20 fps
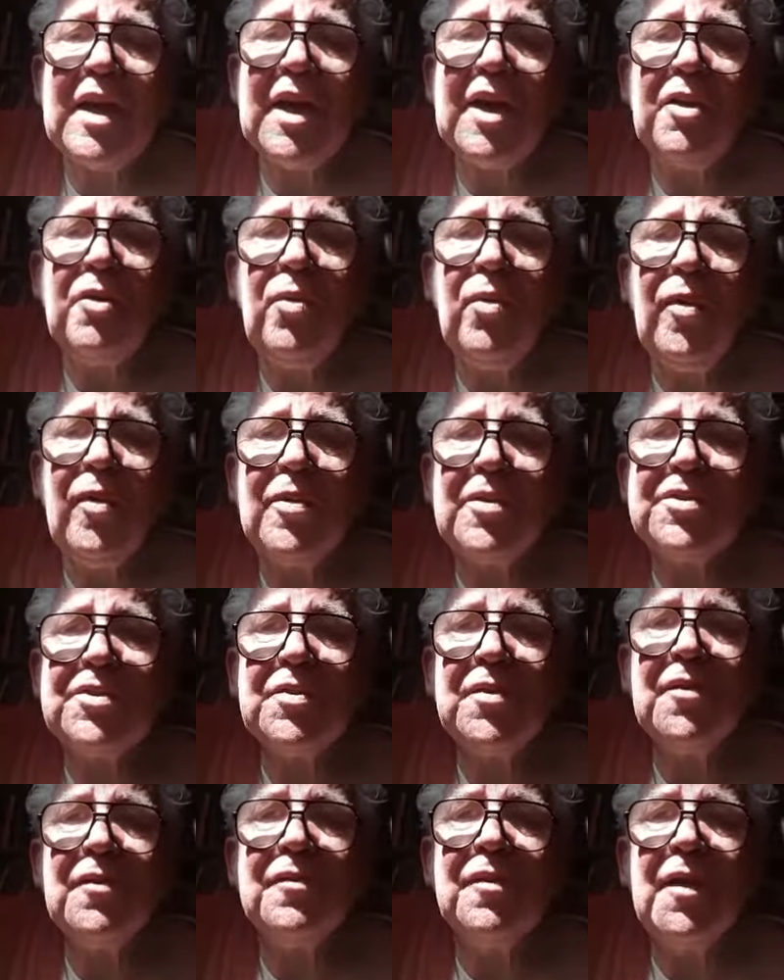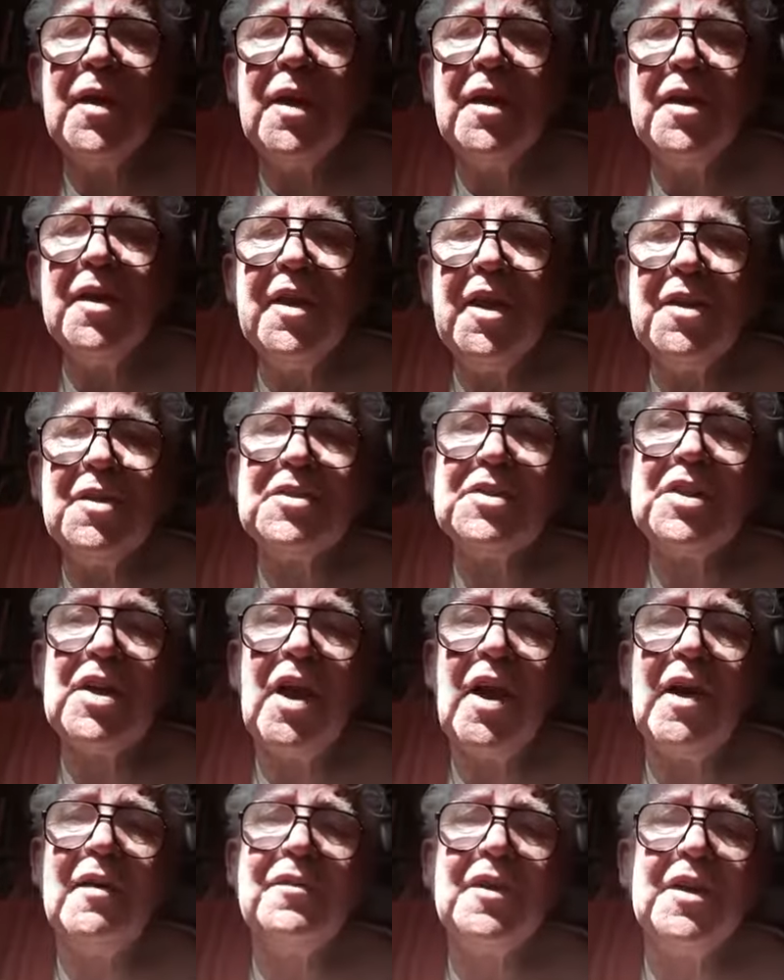got cords of. There's
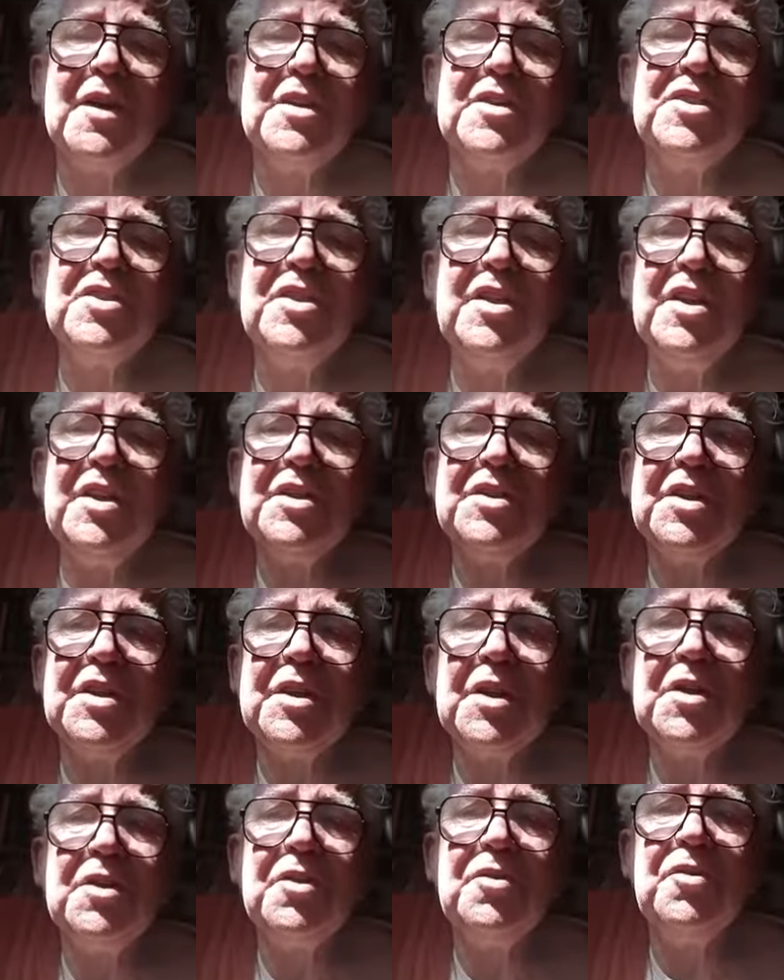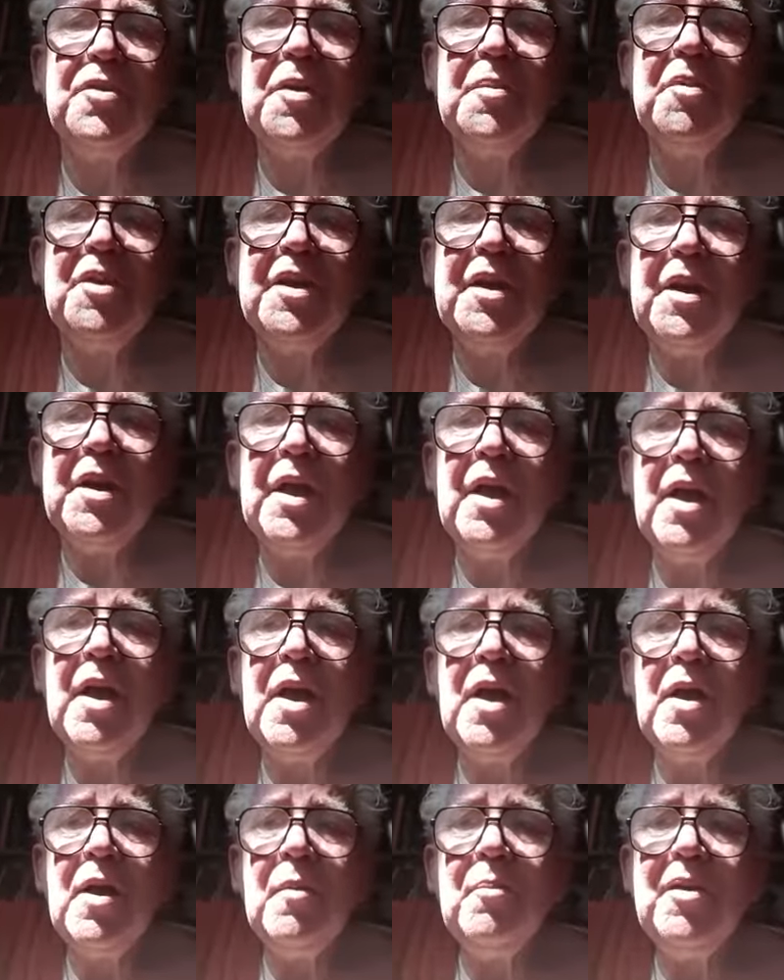coughing and sneezing and dribbling.
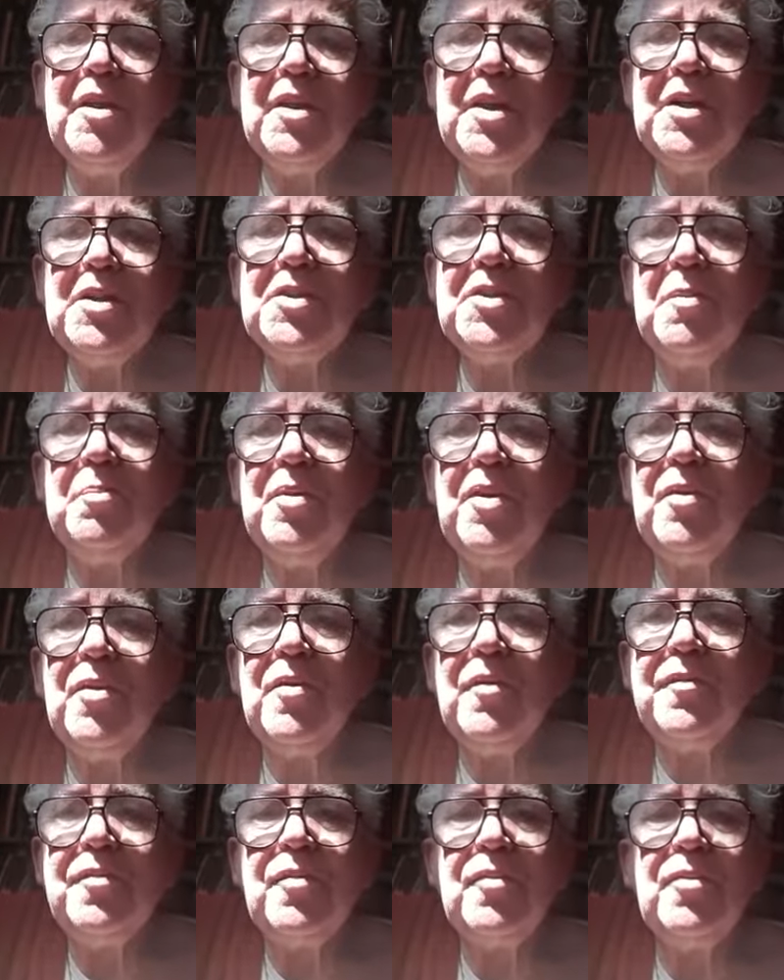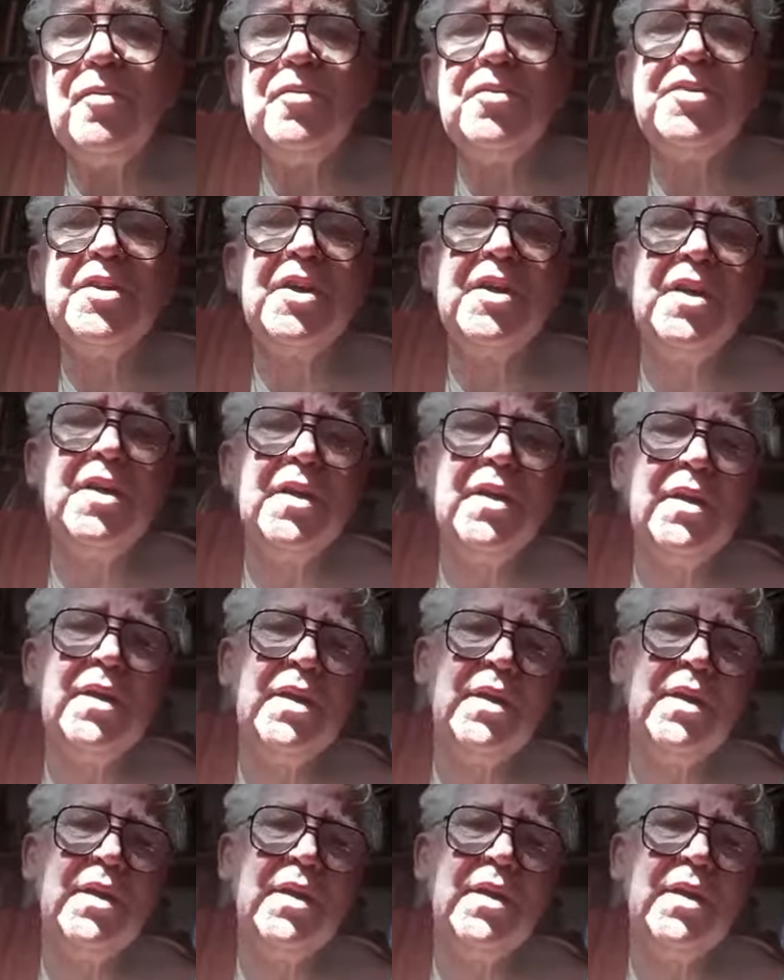But it's a beautiful day,